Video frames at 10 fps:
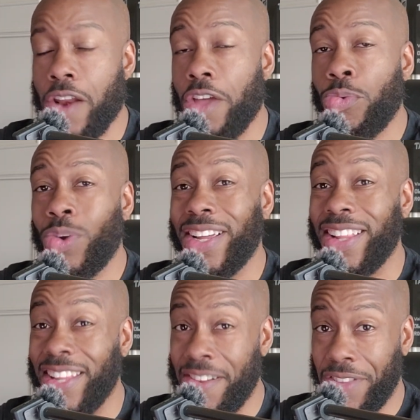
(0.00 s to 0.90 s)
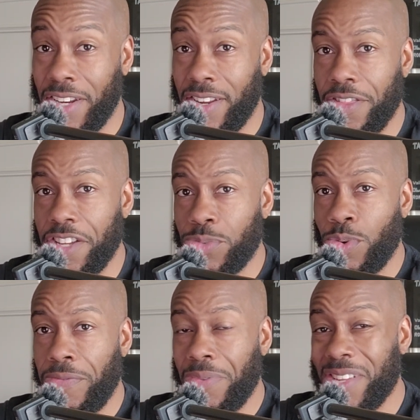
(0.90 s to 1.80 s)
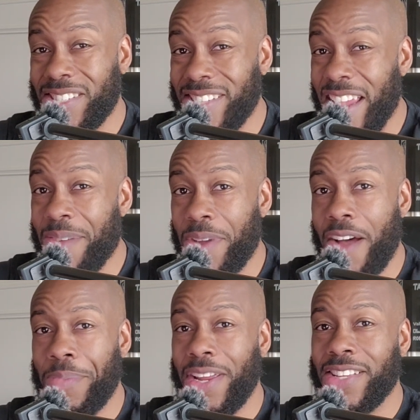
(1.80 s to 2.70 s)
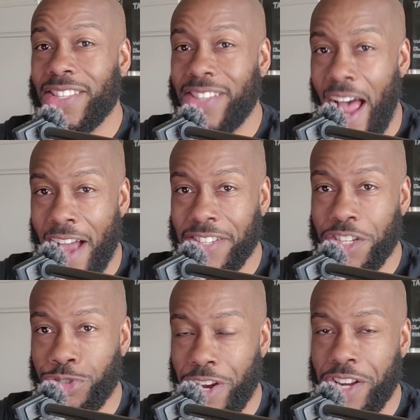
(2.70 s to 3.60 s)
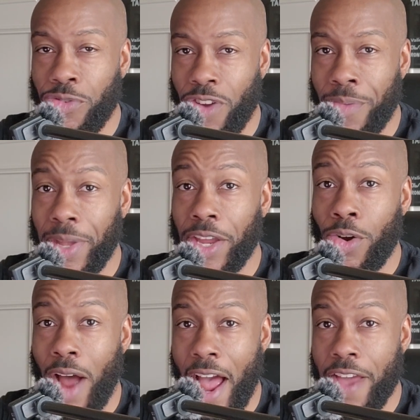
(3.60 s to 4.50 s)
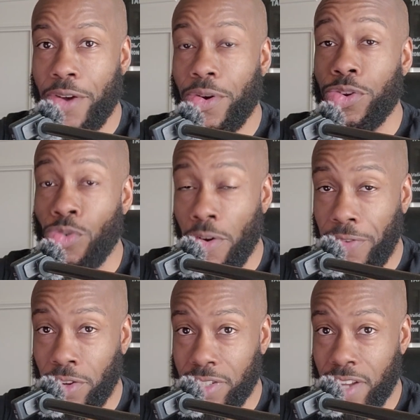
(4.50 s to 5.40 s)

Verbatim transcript: Another one in Cleveland, this one from the same company as the toxic train derailment in Ohio, Norfolk